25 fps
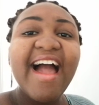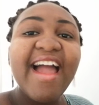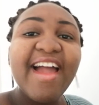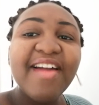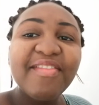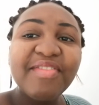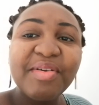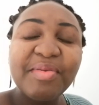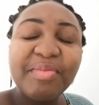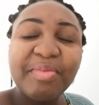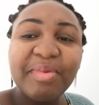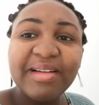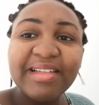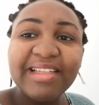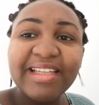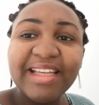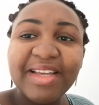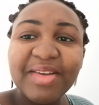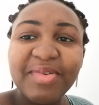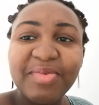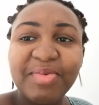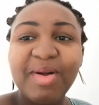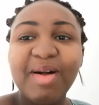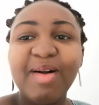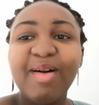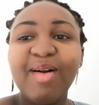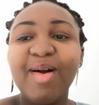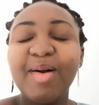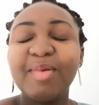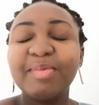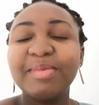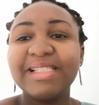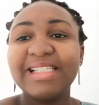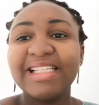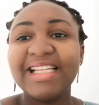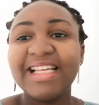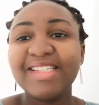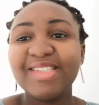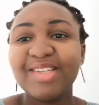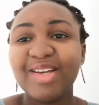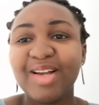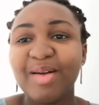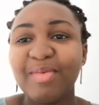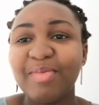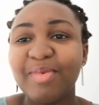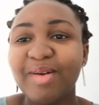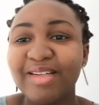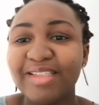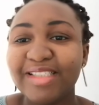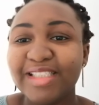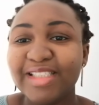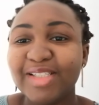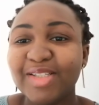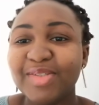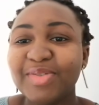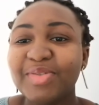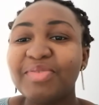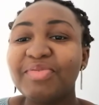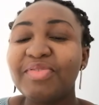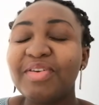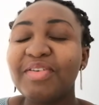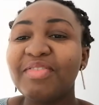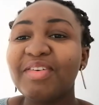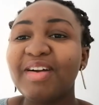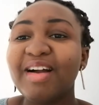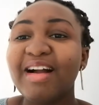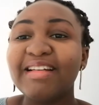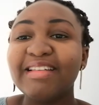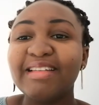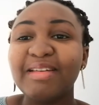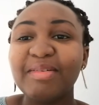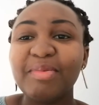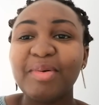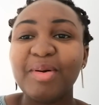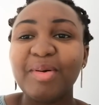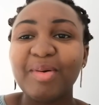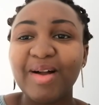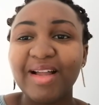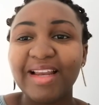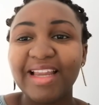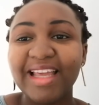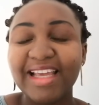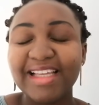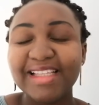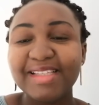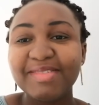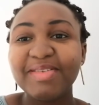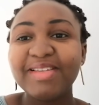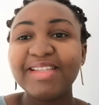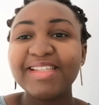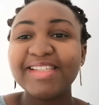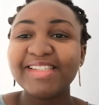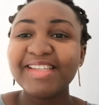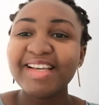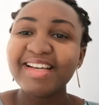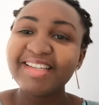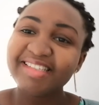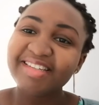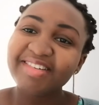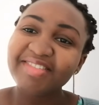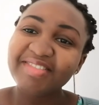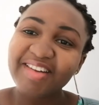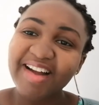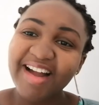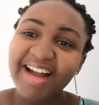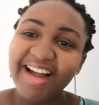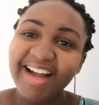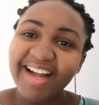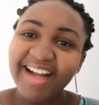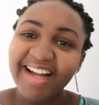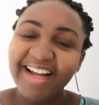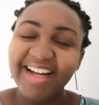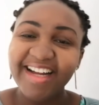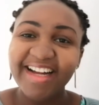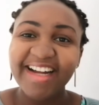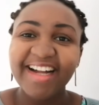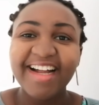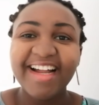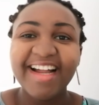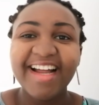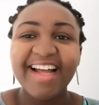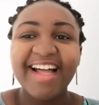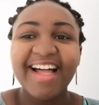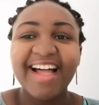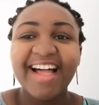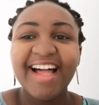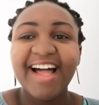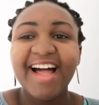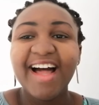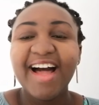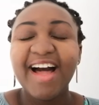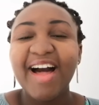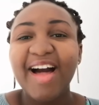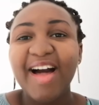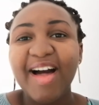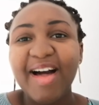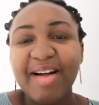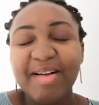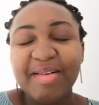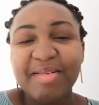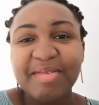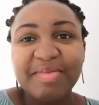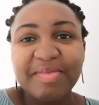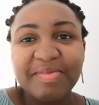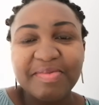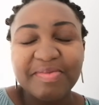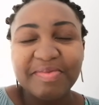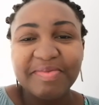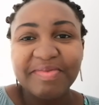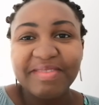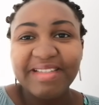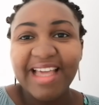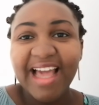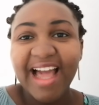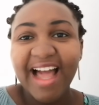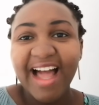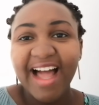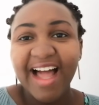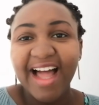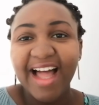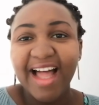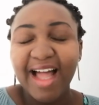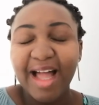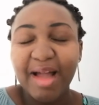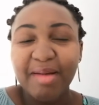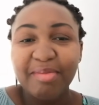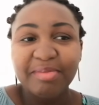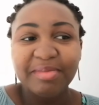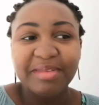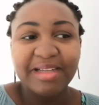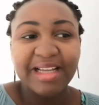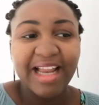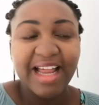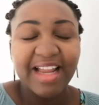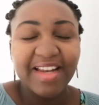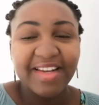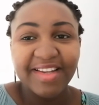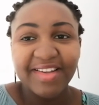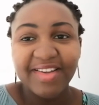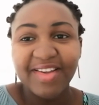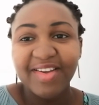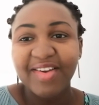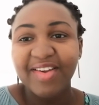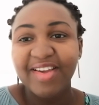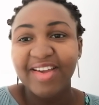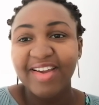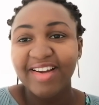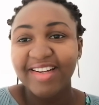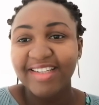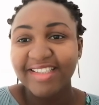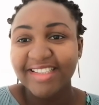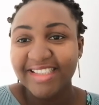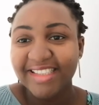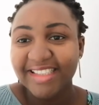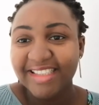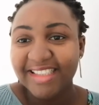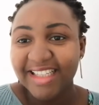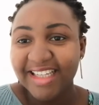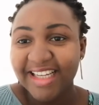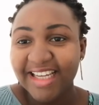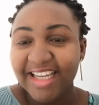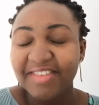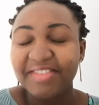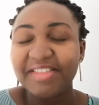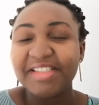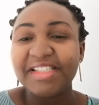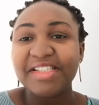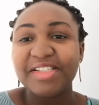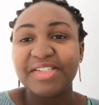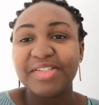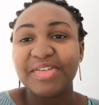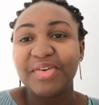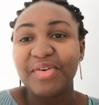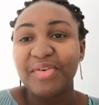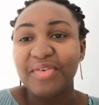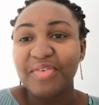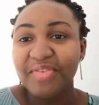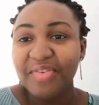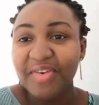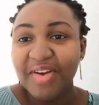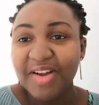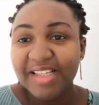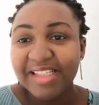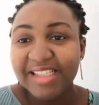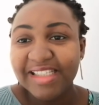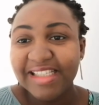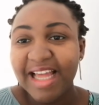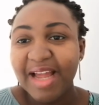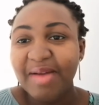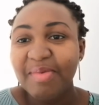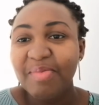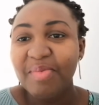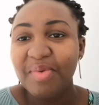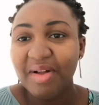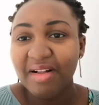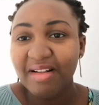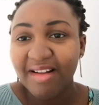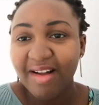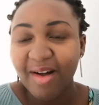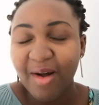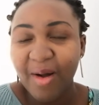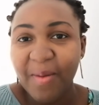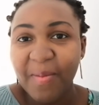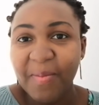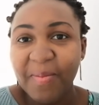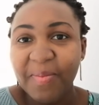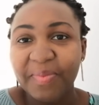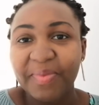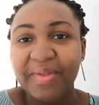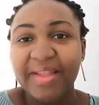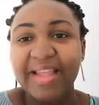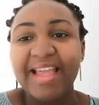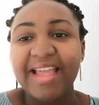Hi everybody, welcome to Let's Talk About Jesus with Favor Adebowale. It's been such a while. I'm glad that you're here today. If this is your first time, welcome.